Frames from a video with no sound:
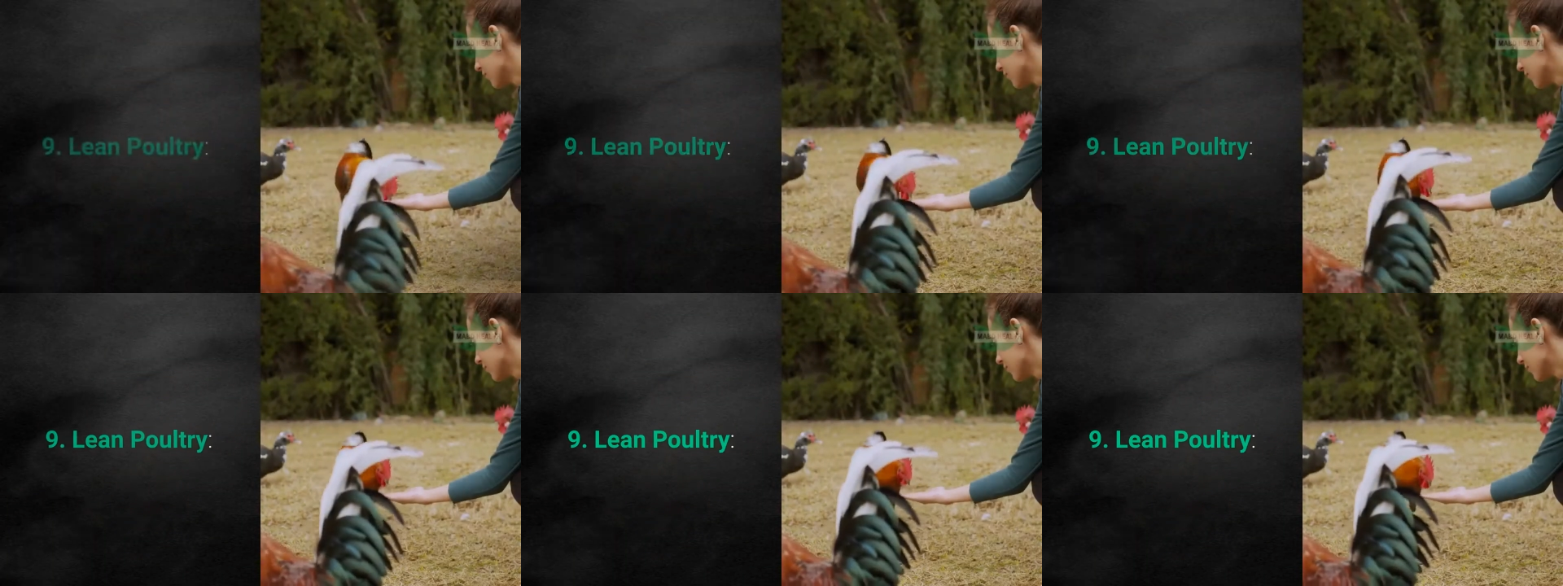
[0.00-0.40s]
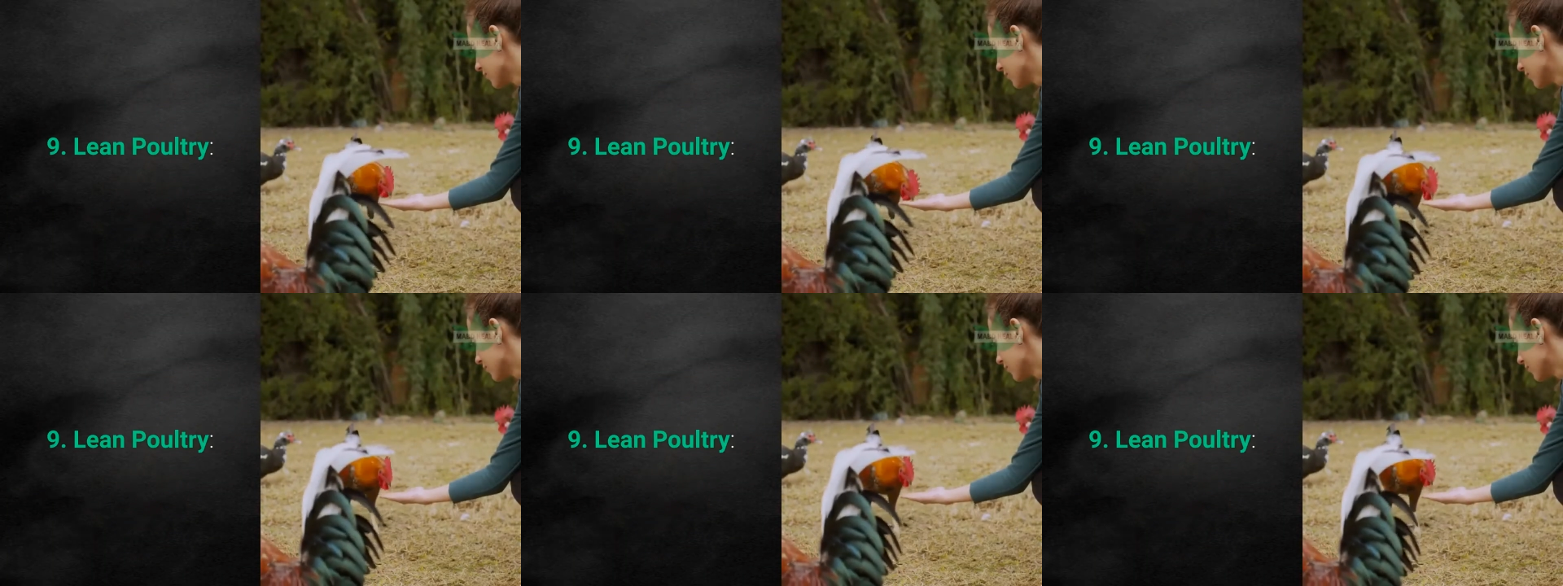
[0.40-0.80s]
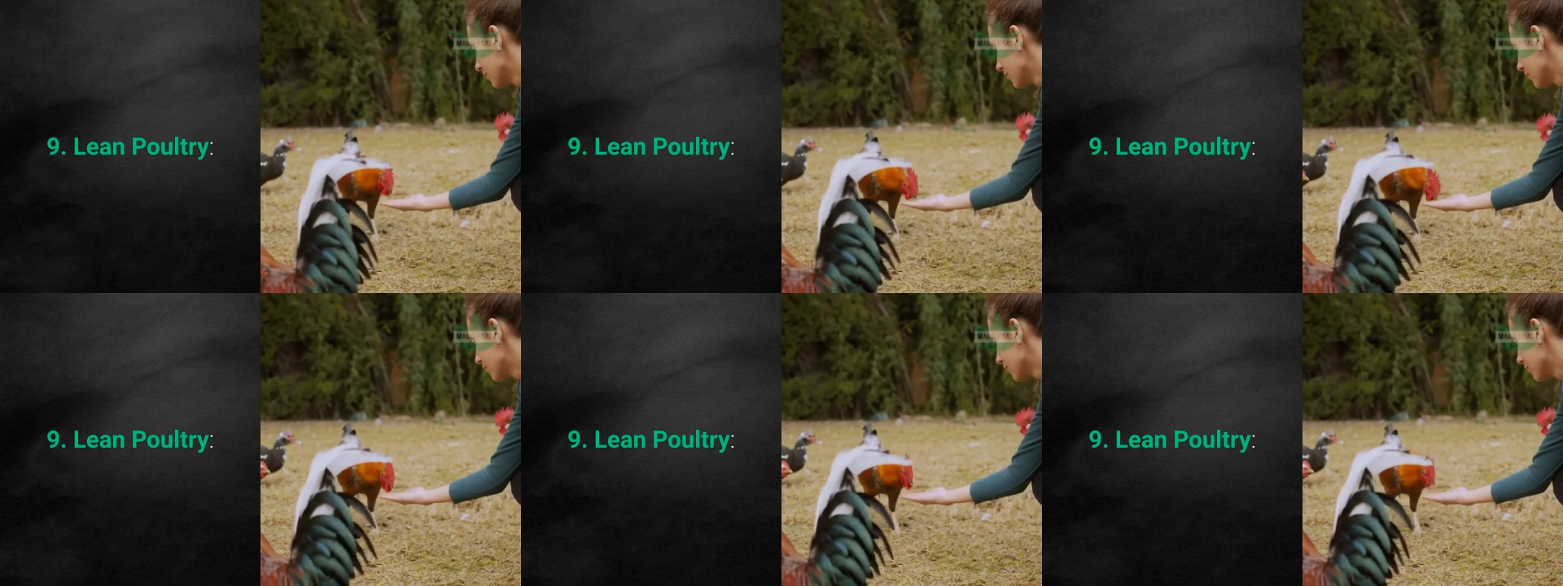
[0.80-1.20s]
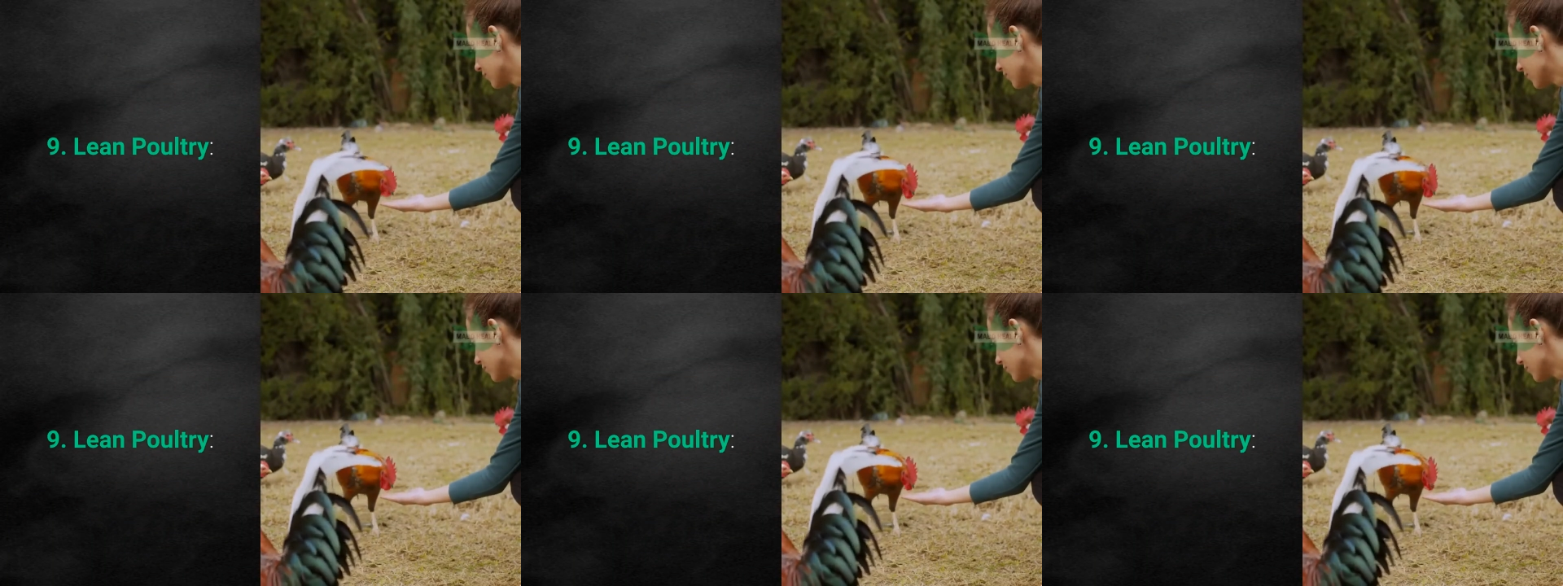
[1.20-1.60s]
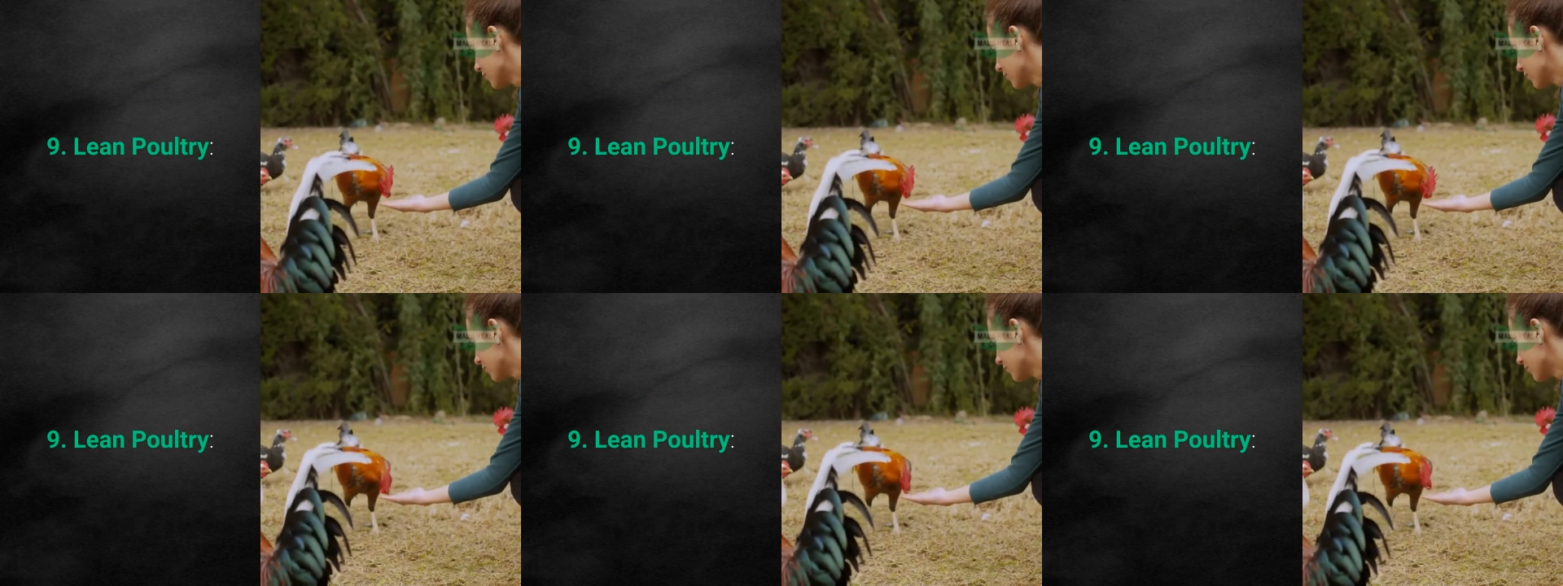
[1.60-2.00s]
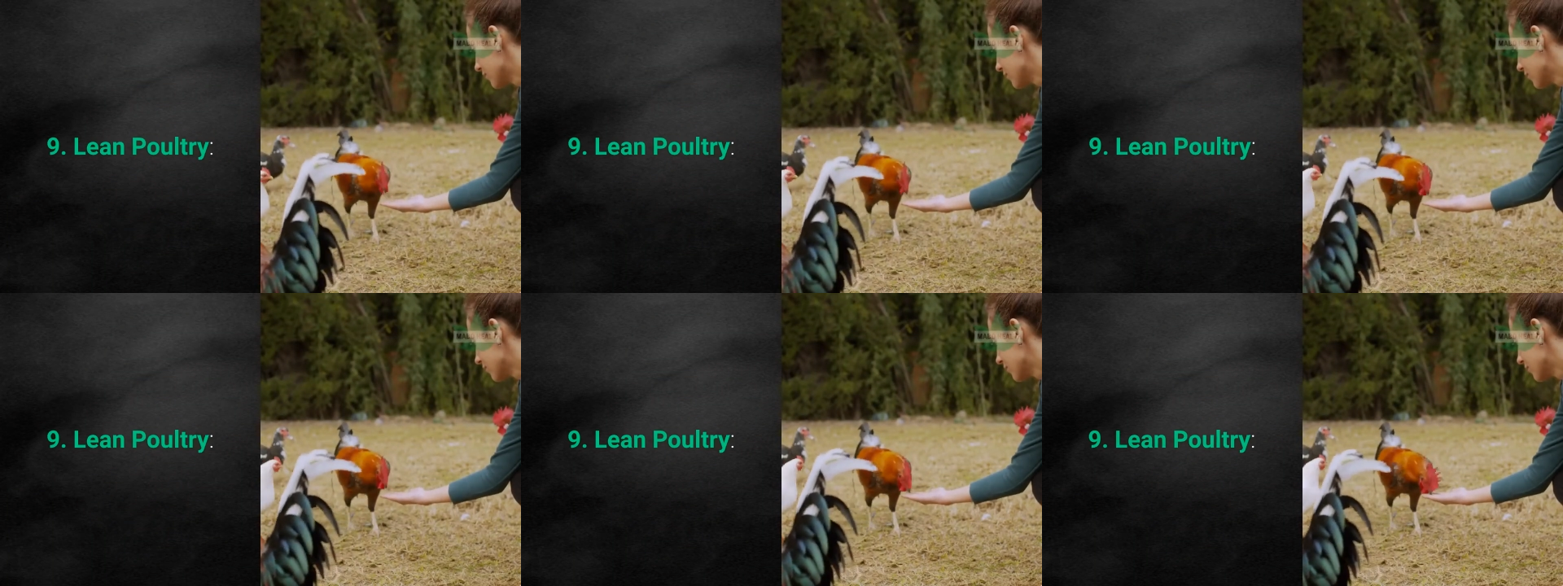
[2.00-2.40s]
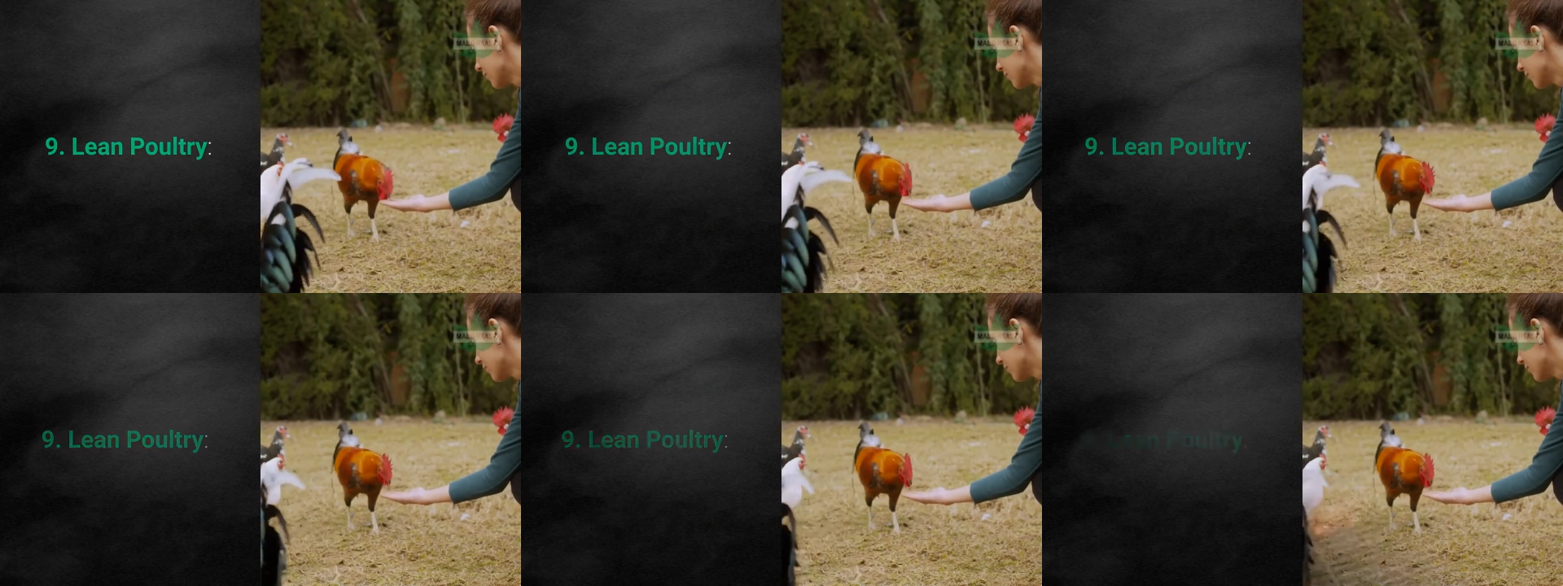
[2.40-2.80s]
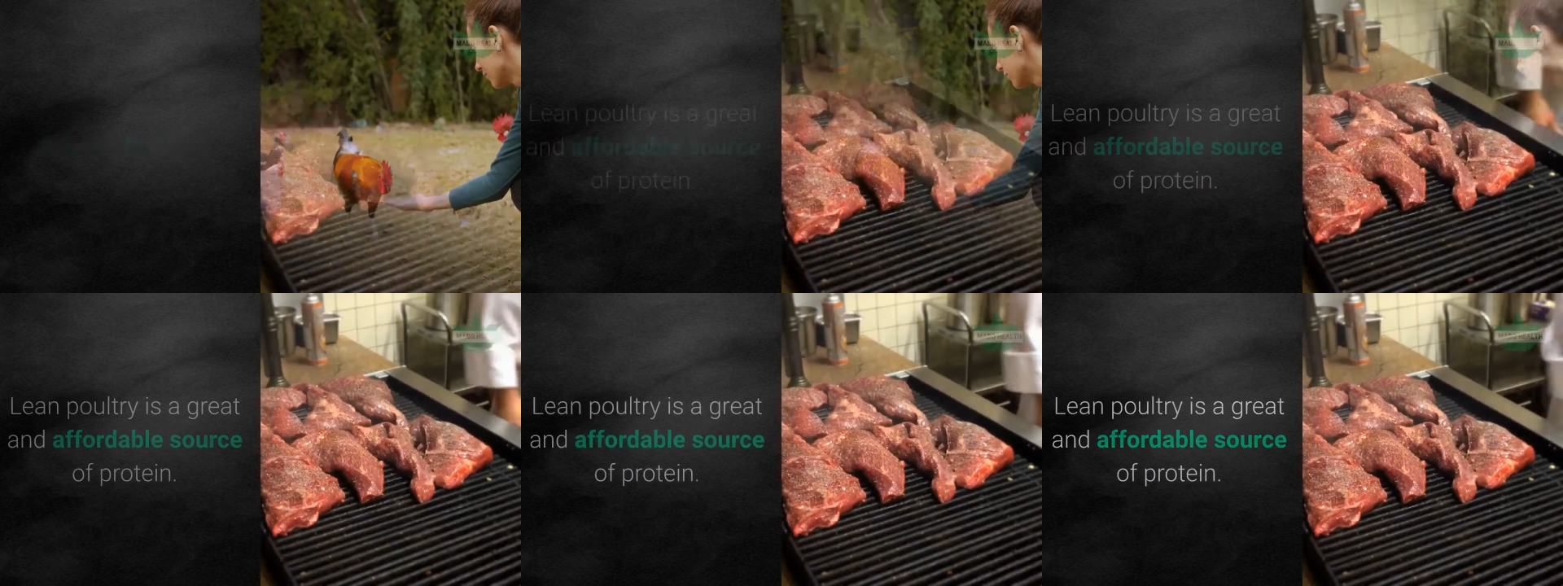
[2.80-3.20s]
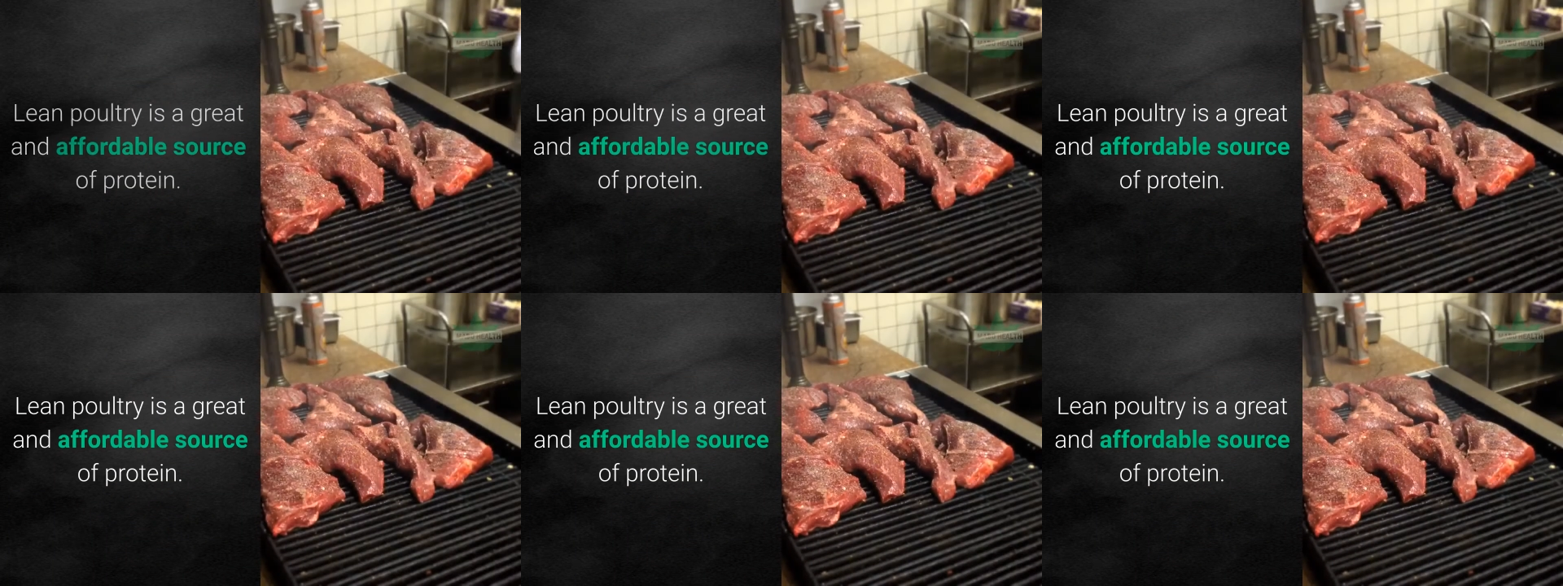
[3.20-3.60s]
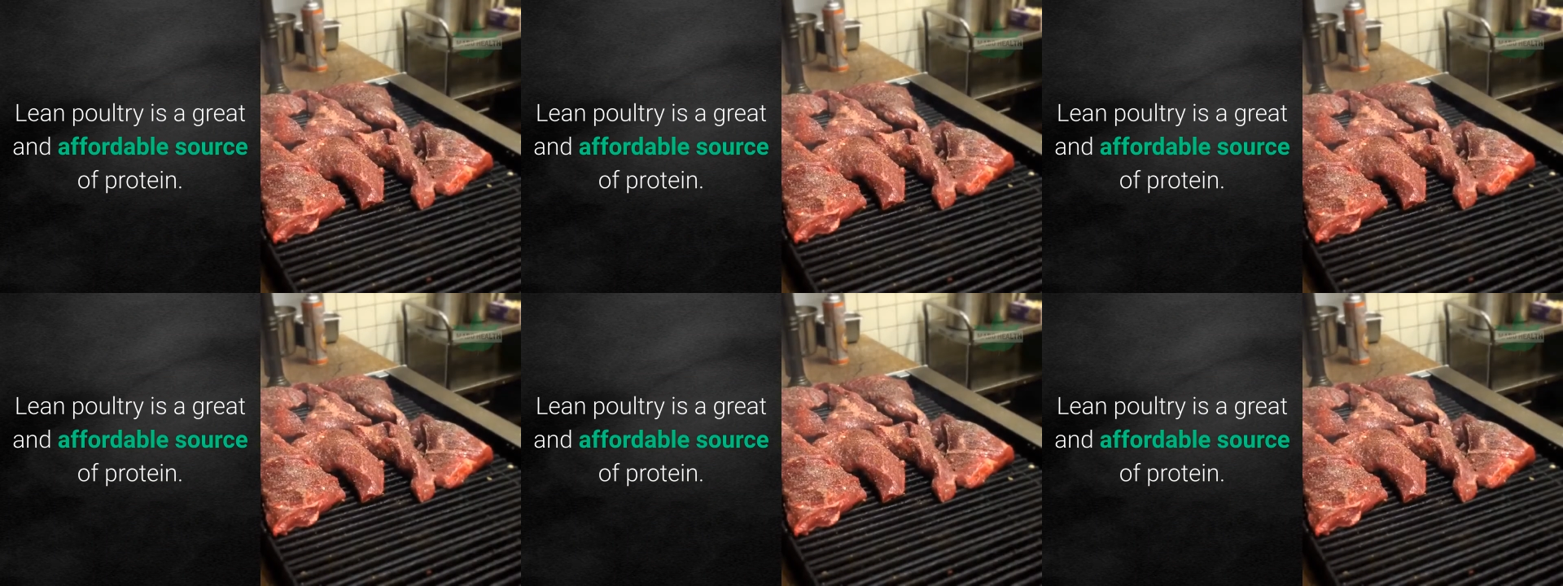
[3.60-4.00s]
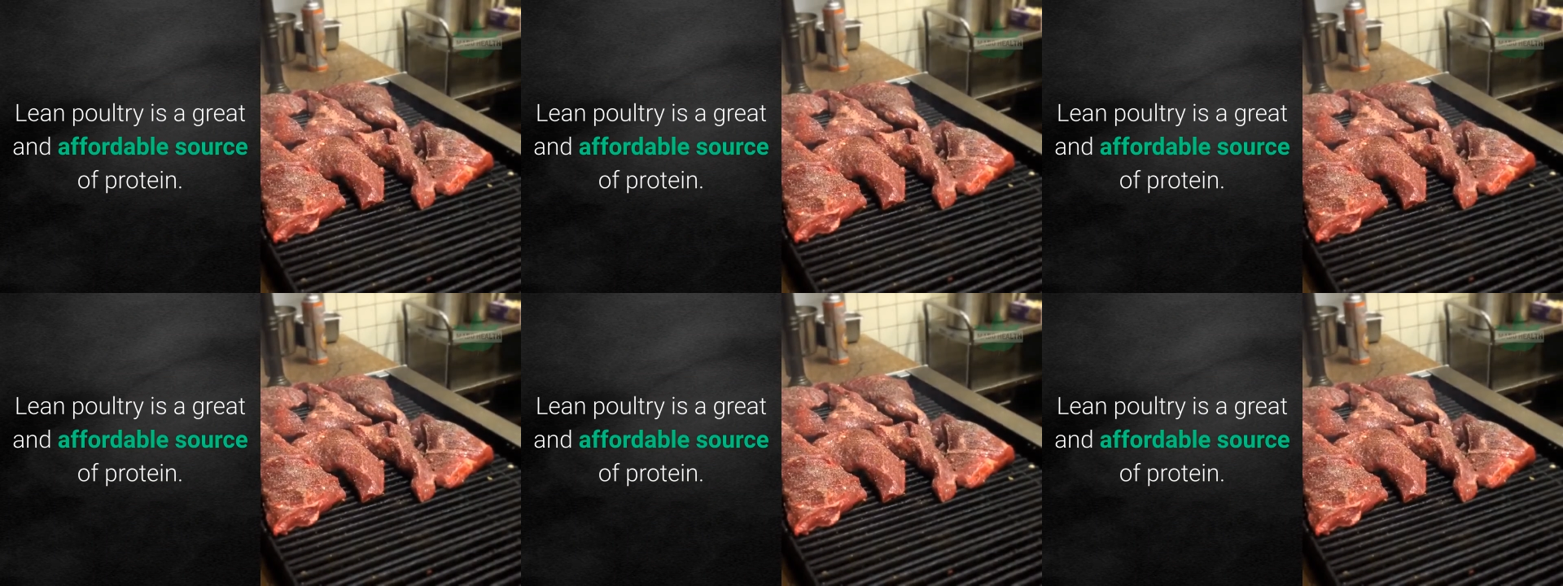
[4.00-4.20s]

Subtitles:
[unreadable: no face in view]